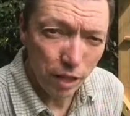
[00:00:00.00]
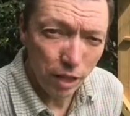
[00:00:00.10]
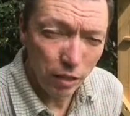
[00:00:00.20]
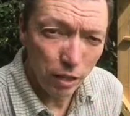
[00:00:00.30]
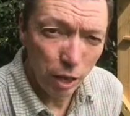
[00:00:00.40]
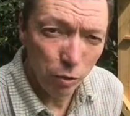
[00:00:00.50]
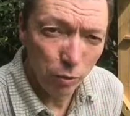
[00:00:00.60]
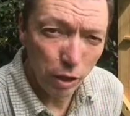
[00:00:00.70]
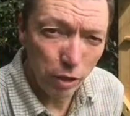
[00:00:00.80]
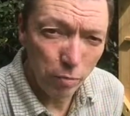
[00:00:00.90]
and they
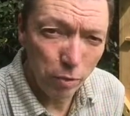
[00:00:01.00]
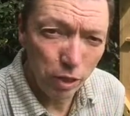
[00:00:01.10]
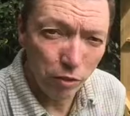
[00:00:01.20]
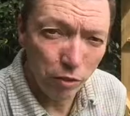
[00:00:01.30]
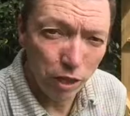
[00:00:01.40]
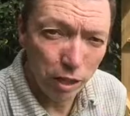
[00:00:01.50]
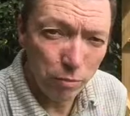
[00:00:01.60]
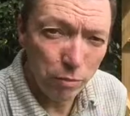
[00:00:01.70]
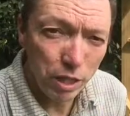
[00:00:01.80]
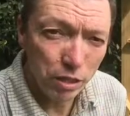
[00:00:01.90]
will end up being really
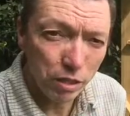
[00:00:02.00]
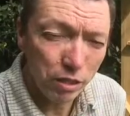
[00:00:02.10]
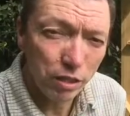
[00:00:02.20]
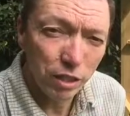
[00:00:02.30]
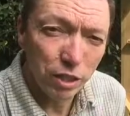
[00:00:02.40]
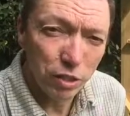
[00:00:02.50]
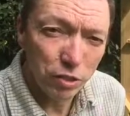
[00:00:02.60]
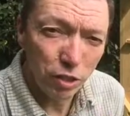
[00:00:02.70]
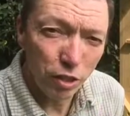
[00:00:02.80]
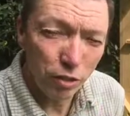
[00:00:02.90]
mean.
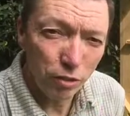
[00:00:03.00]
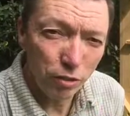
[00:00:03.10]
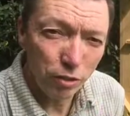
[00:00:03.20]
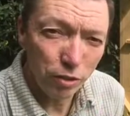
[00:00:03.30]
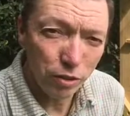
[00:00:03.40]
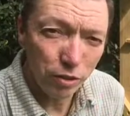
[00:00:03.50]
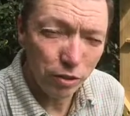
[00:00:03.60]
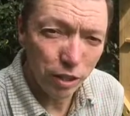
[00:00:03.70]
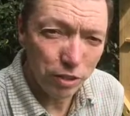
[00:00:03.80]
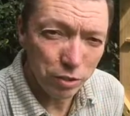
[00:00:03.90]
So
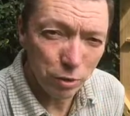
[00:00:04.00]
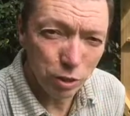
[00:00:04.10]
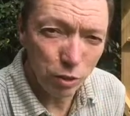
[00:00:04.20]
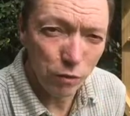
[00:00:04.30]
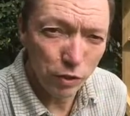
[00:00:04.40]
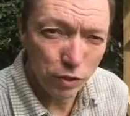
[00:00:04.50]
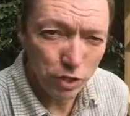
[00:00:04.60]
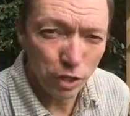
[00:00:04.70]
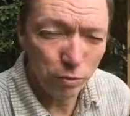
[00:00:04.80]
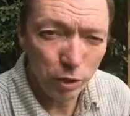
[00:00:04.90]
that's the most obvious
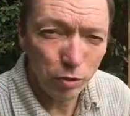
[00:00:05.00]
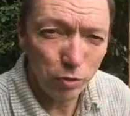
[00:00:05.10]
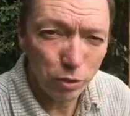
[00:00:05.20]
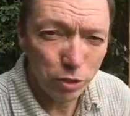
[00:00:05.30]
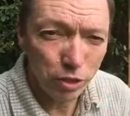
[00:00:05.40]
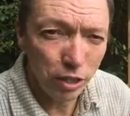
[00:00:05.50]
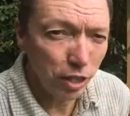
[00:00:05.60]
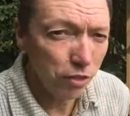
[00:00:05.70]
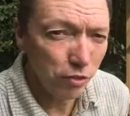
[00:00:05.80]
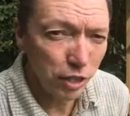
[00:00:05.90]
thing. But then also the
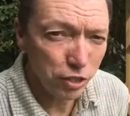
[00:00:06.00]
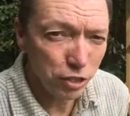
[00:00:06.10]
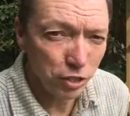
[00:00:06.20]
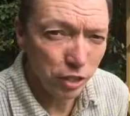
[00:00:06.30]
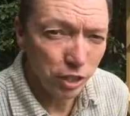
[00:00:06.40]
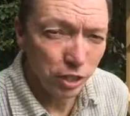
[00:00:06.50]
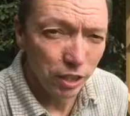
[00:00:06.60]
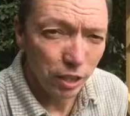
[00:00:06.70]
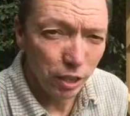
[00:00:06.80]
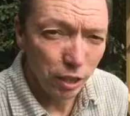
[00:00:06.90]
interaction
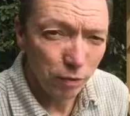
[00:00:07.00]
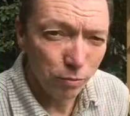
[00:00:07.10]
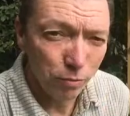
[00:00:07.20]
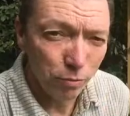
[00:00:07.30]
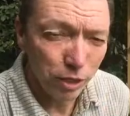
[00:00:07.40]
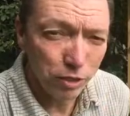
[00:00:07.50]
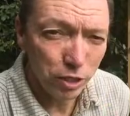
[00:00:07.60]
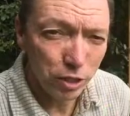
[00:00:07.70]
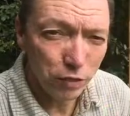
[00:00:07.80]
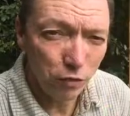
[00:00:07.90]

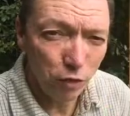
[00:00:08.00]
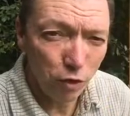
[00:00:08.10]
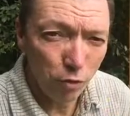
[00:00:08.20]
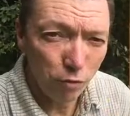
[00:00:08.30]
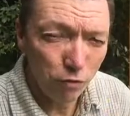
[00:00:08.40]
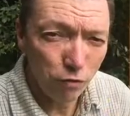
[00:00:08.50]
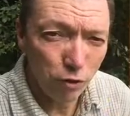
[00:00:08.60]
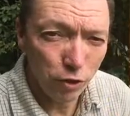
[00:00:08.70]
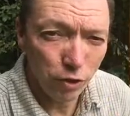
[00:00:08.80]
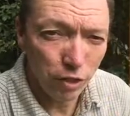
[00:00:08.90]
extends far
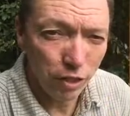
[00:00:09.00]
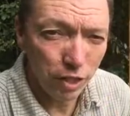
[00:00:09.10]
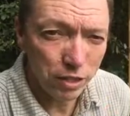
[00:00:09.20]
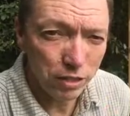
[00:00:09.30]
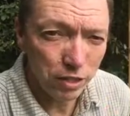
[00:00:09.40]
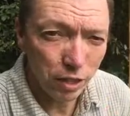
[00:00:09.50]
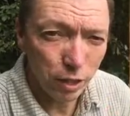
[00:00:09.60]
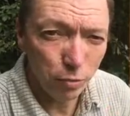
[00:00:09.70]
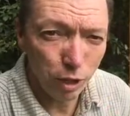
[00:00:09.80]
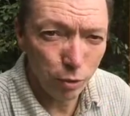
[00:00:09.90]
further than that,
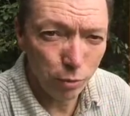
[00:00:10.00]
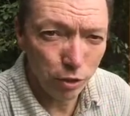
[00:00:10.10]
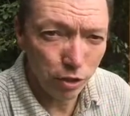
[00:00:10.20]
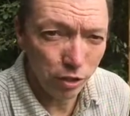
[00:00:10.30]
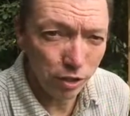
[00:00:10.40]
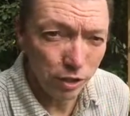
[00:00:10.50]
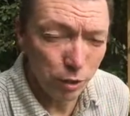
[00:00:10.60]
in my opinion.